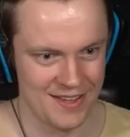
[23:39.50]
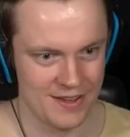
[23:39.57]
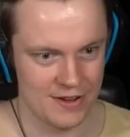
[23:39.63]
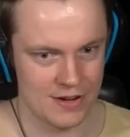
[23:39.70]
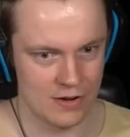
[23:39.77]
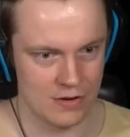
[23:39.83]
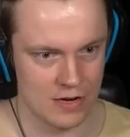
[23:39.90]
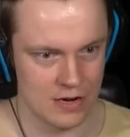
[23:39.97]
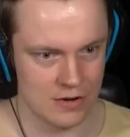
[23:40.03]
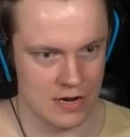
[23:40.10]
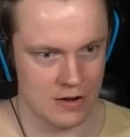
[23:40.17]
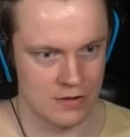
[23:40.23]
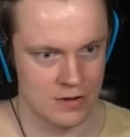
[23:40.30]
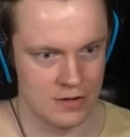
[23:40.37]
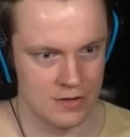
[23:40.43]
Go, go,
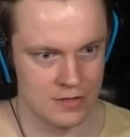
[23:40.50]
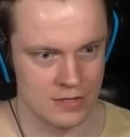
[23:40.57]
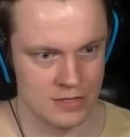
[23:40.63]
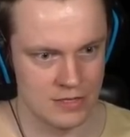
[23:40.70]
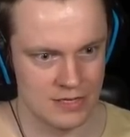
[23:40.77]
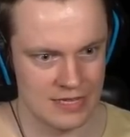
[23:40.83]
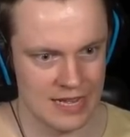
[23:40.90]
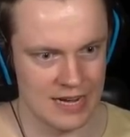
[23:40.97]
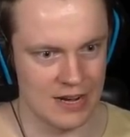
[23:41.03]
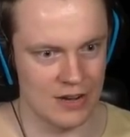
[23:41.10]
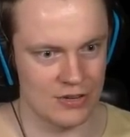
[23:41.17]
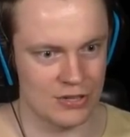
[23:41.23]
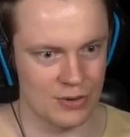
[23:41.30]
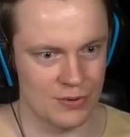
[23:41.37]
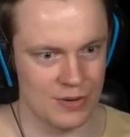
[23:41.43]
go. And it
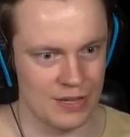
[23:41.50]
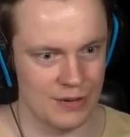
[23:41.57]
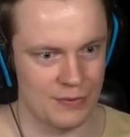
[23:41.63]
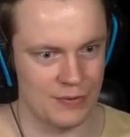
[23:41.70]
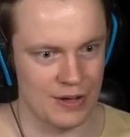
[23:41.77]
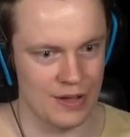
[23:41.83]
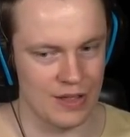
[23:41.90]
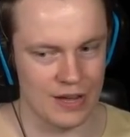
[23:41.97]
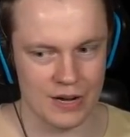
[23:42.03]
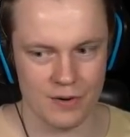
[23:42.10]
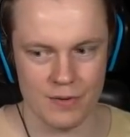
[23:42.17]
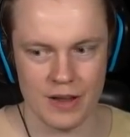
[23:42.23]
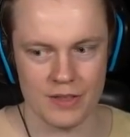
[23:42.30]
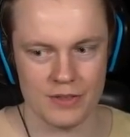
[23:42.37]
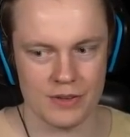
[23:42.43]
also really felt like a
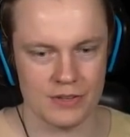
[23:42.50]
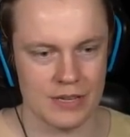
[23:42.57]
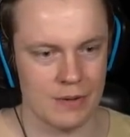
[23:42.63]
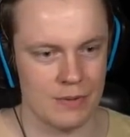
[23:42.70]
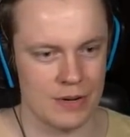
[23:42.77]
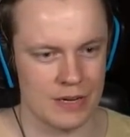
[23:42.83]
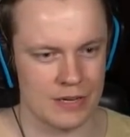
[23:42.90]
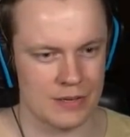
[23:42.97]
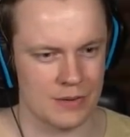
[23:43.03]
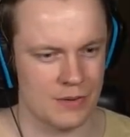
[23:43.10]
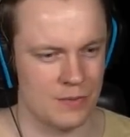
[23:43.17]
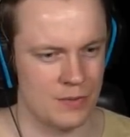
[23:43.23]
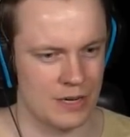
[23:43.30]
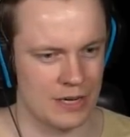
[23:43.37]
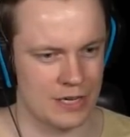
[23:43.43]
wraith because that would
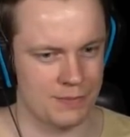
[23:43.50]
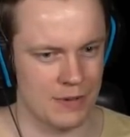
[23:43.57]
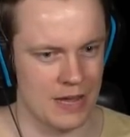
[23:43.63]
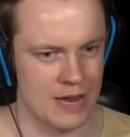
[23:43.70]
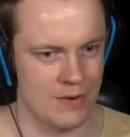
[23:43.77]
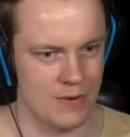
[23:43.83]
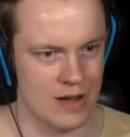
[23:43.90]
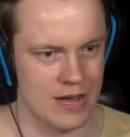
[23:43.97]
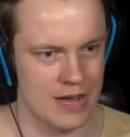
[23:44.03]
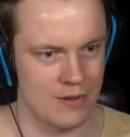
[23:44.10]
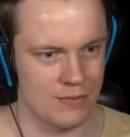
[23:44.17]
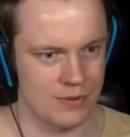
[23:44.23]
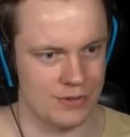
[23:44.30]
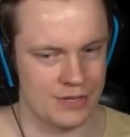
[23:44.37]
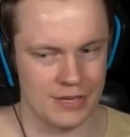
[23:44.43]
would explain why it
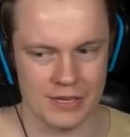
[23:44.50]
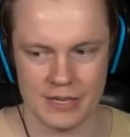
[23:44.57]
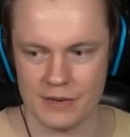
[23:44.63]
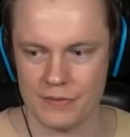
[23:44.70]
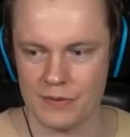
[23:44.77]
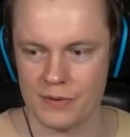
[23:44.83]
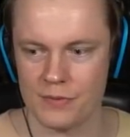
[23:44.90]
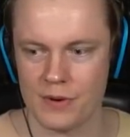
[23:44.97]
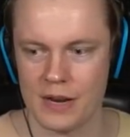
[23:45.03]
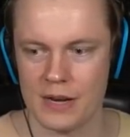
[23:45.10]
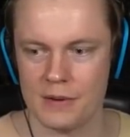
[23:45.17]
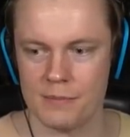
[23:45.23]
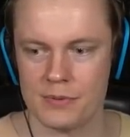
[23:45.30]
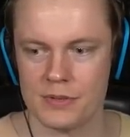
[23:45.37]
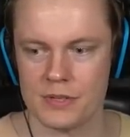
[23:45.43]
was in different
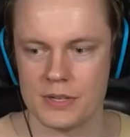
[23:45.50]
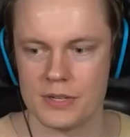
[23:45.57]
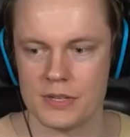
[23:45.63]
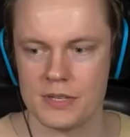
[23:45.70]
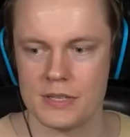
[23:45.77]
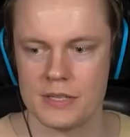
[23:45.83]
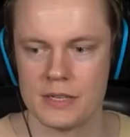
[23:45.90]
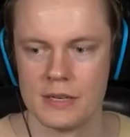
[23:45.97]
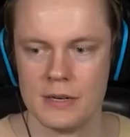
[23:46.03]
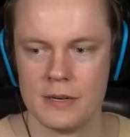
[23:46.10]
random positions.